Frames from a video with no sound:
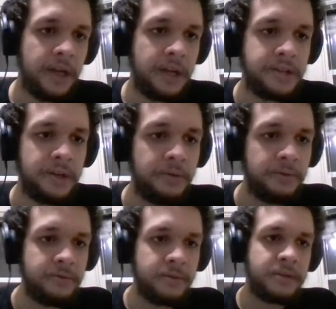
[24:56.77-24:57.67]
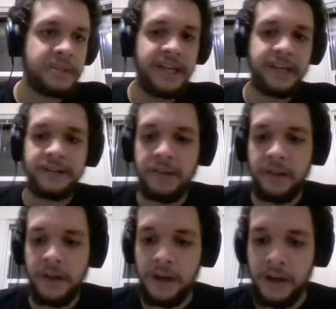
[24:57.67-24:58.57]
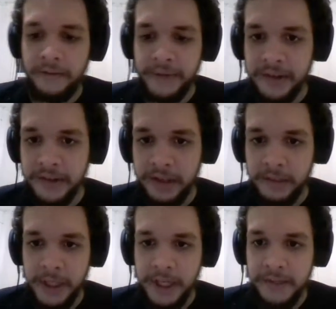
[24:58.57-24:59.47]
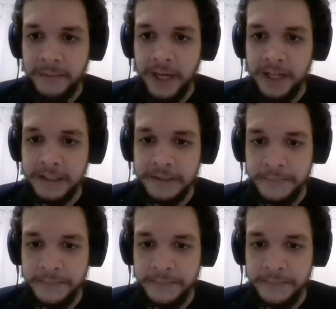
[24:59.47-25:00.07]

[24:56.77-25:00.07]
I don't take this long, obviously, because I'm not